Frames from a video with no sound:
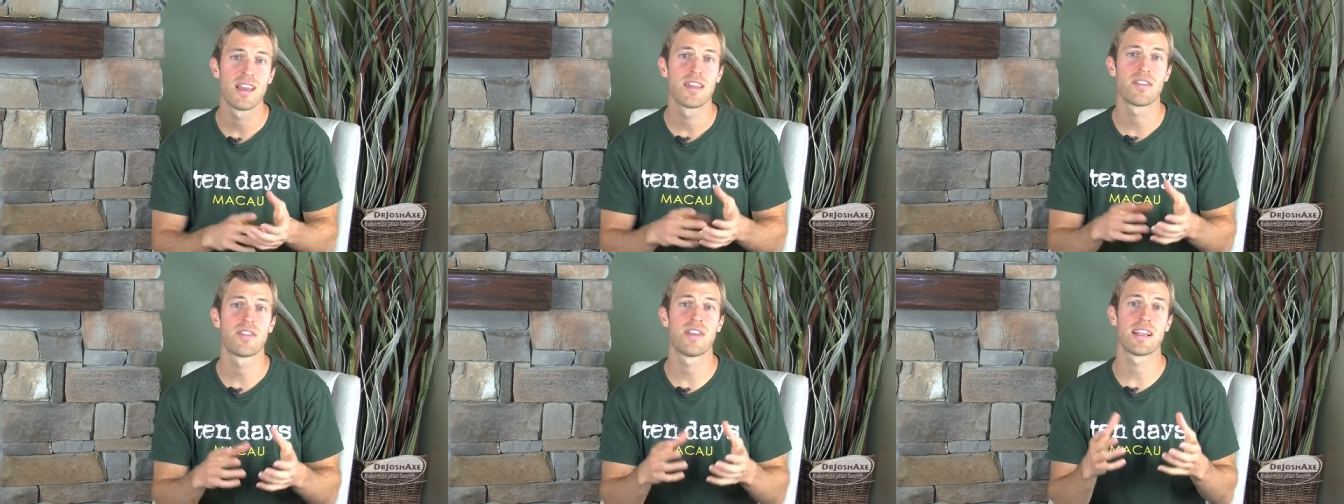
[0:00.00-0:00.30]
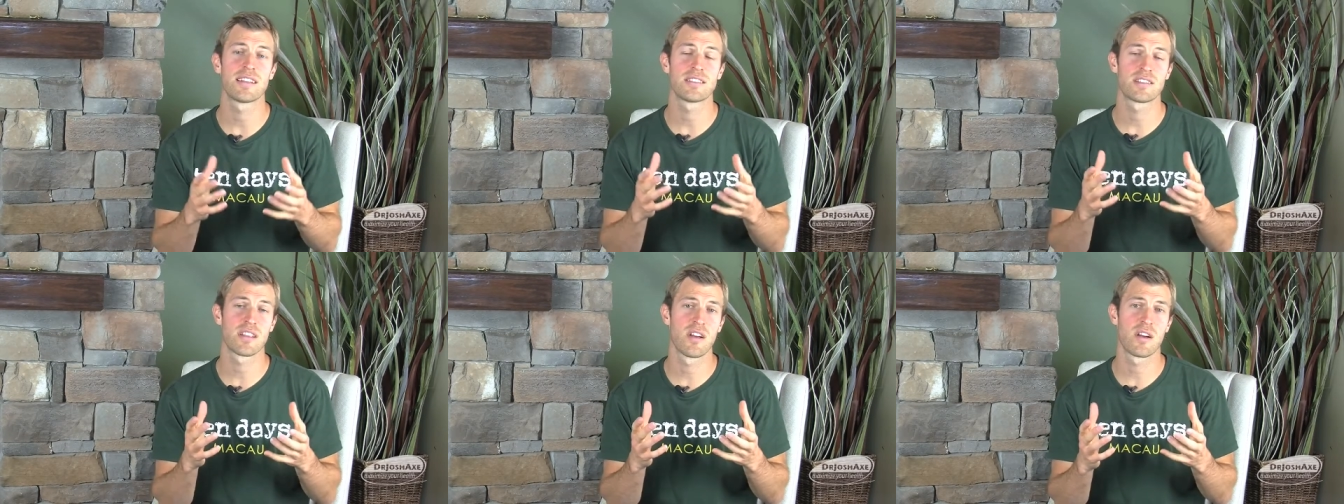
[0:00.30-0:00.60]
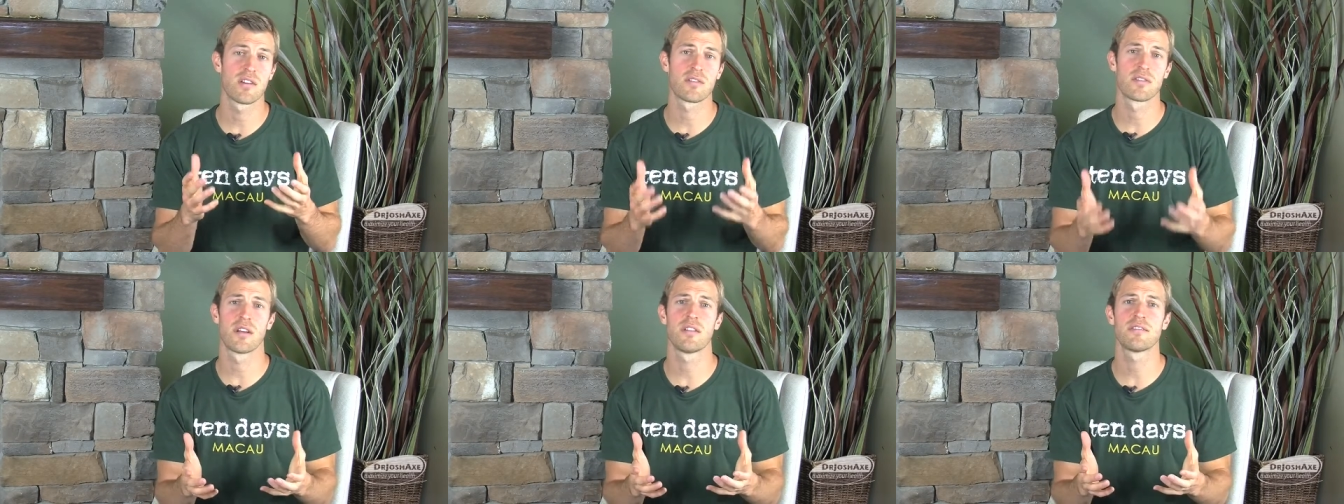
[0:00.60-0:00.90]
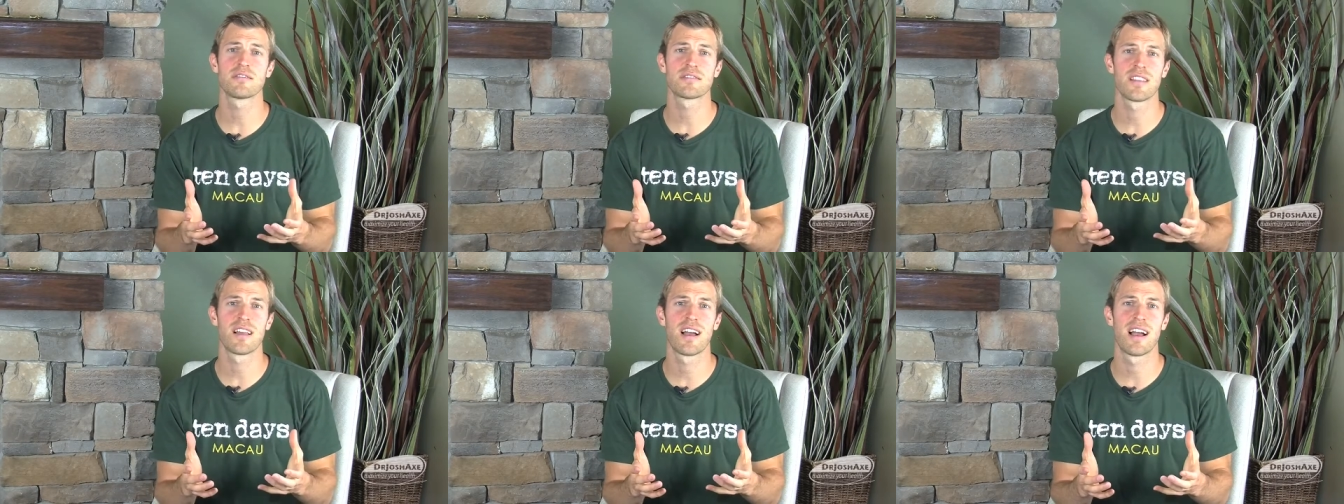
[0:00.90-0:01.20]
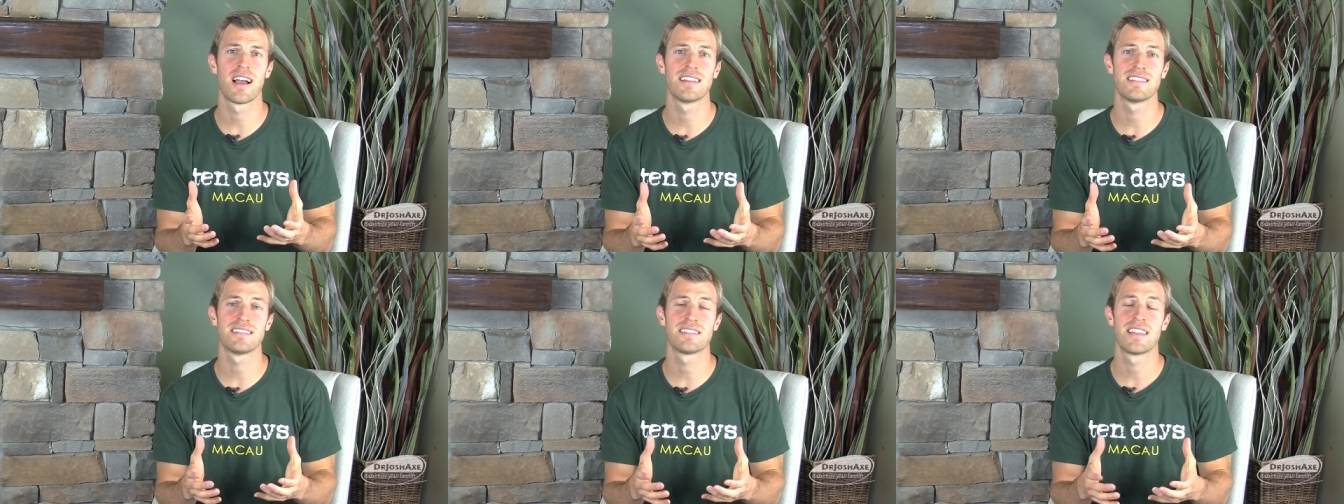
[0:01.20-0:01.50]
things along those
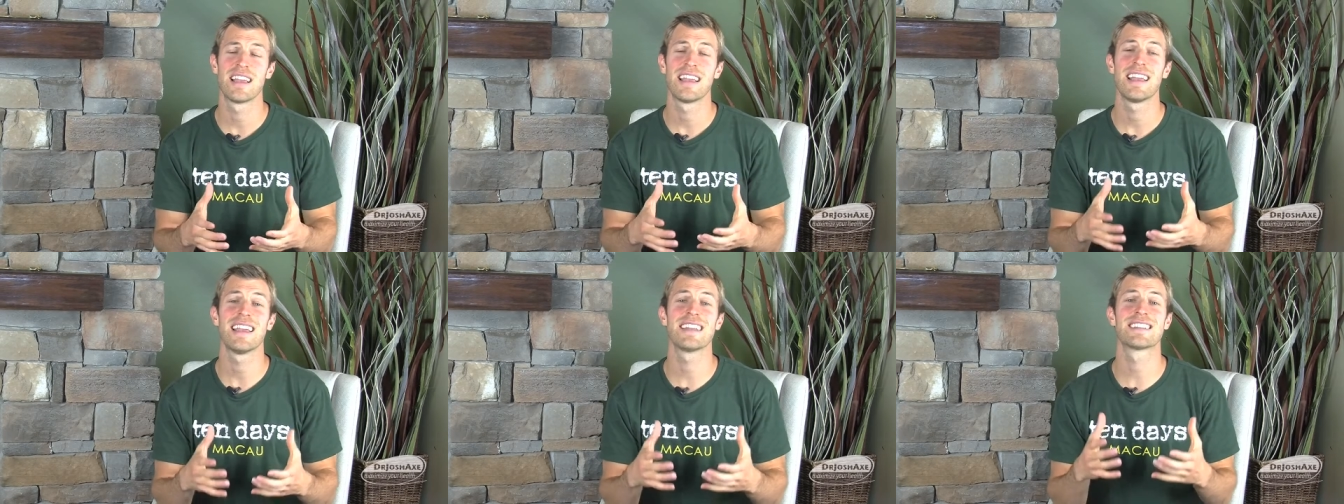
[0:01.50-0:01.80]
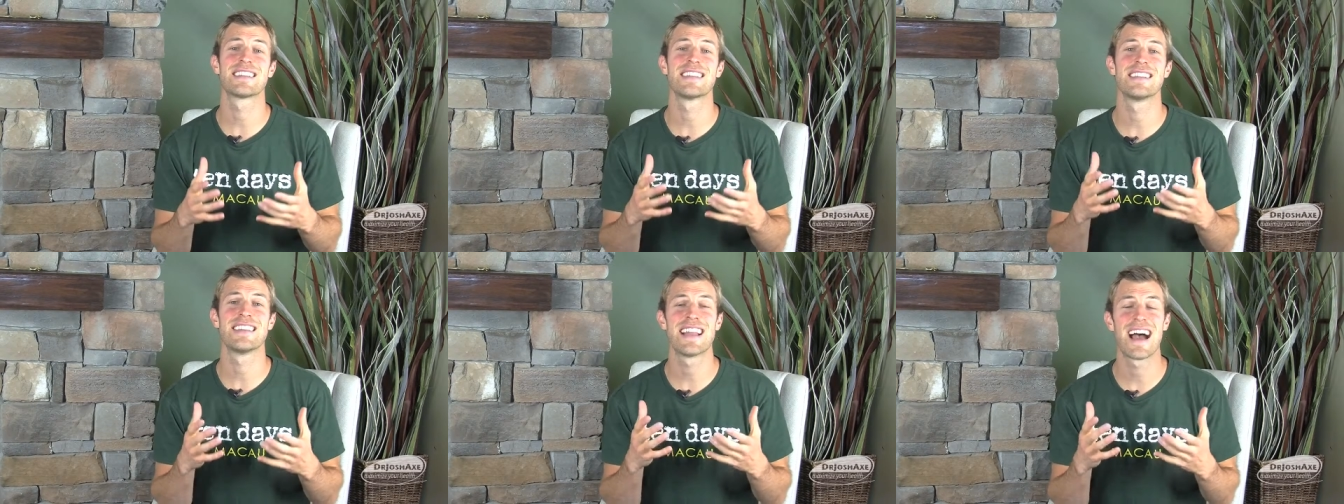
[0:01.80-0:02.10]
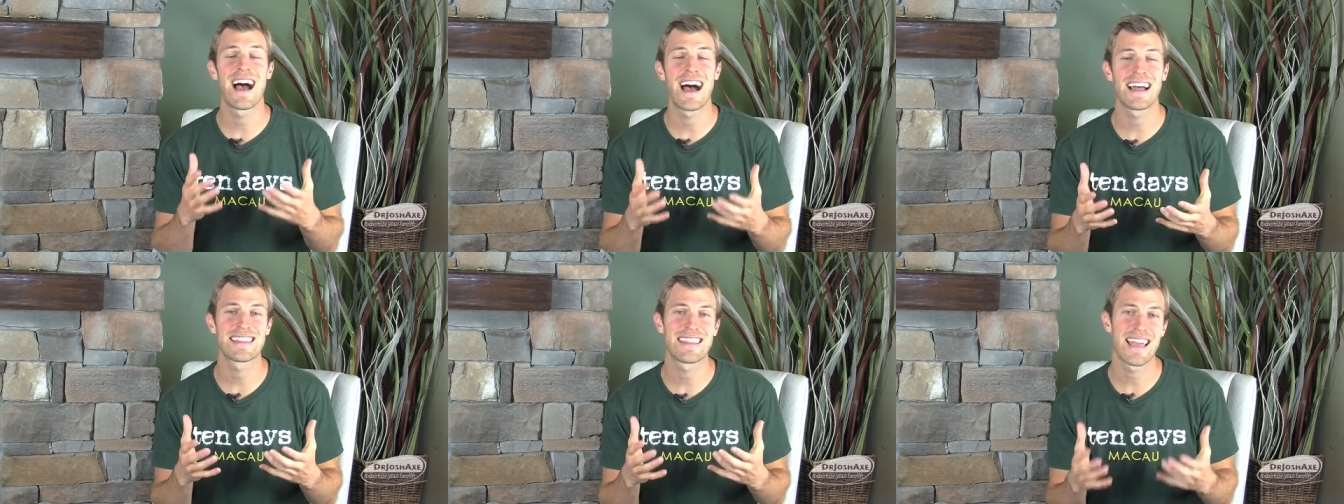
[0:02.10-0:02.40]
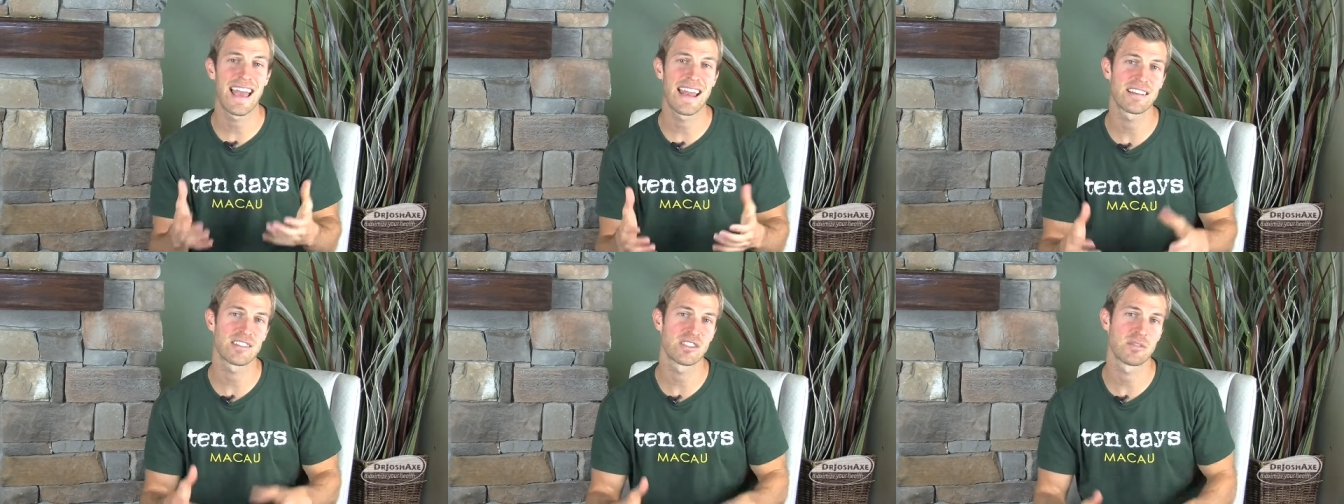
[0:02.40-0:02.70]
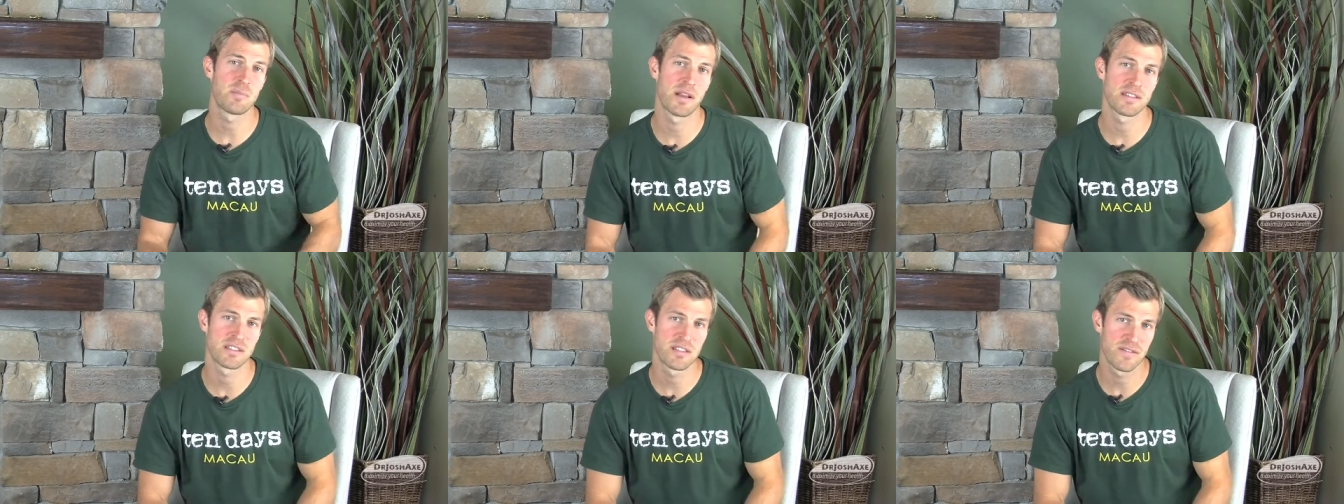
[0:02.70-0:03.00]
lines, it's not that
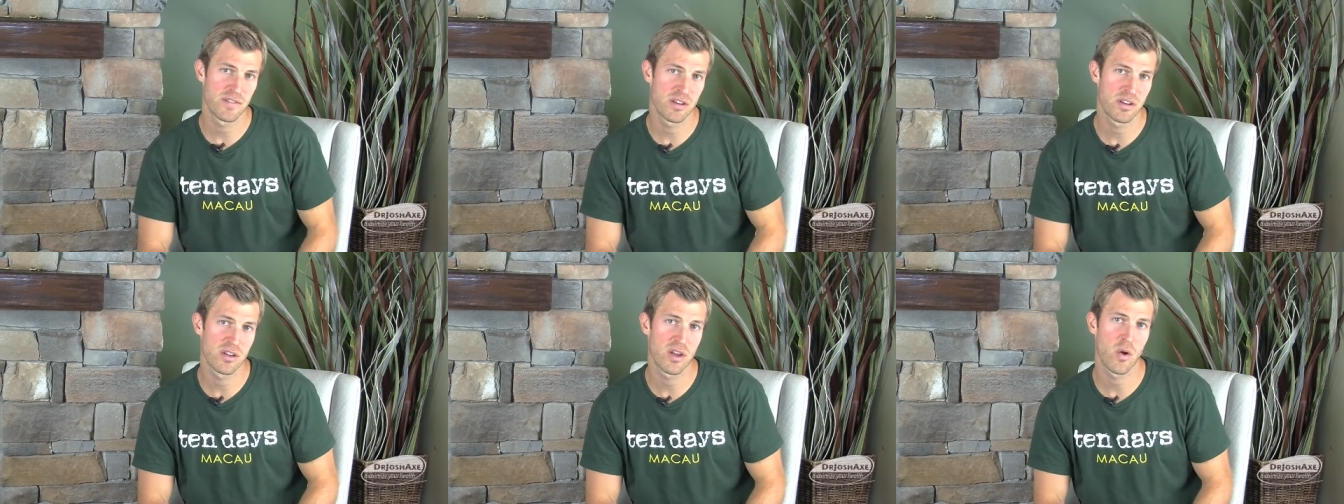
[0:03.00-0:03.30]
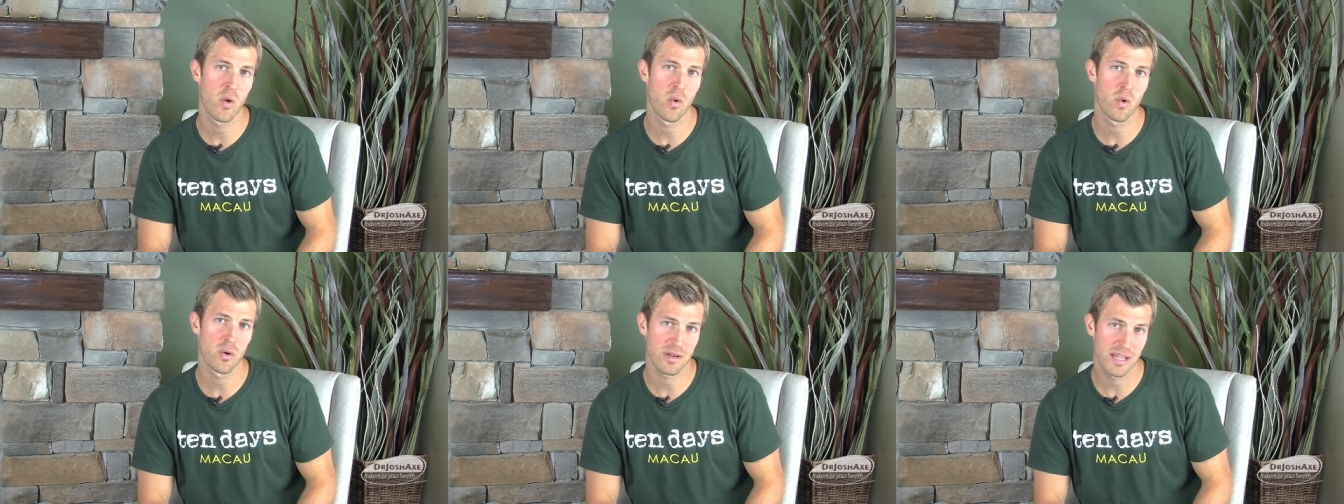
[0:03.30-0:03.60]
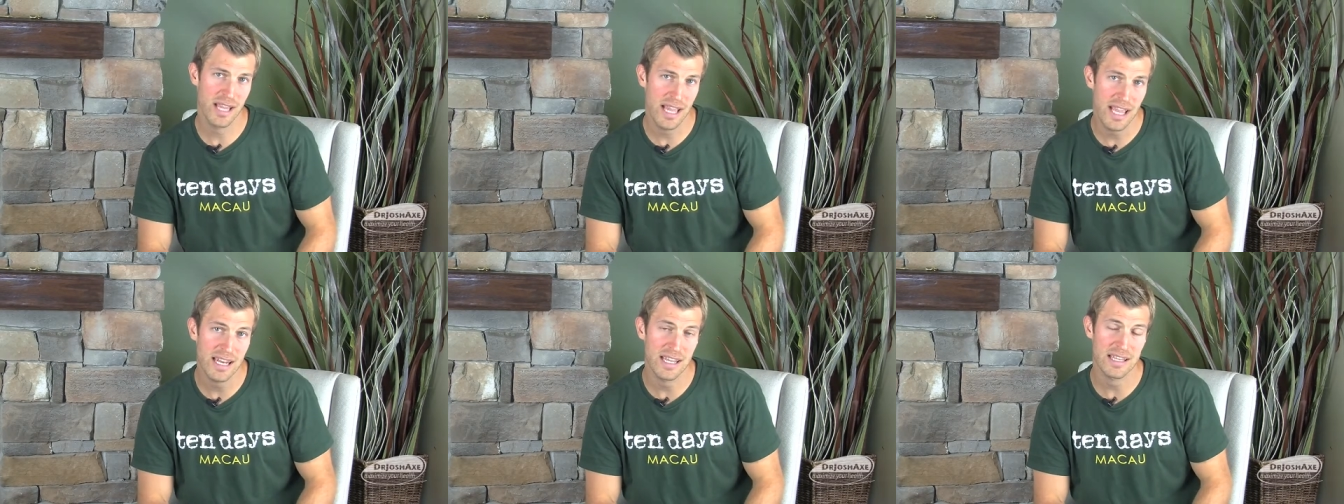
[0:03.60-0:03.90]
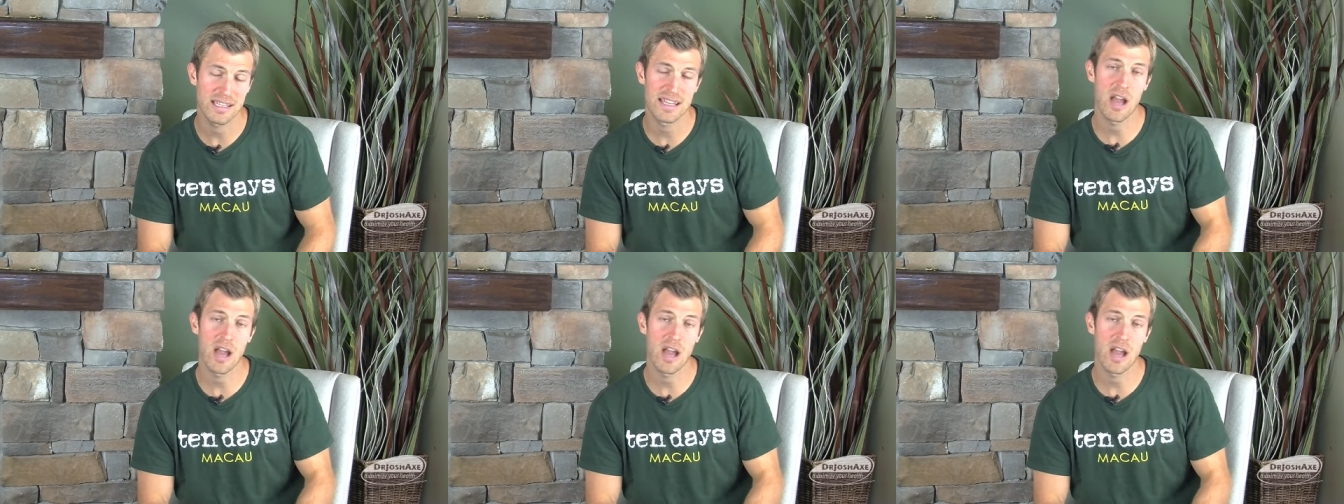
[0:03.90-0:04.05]
expensive to go organic.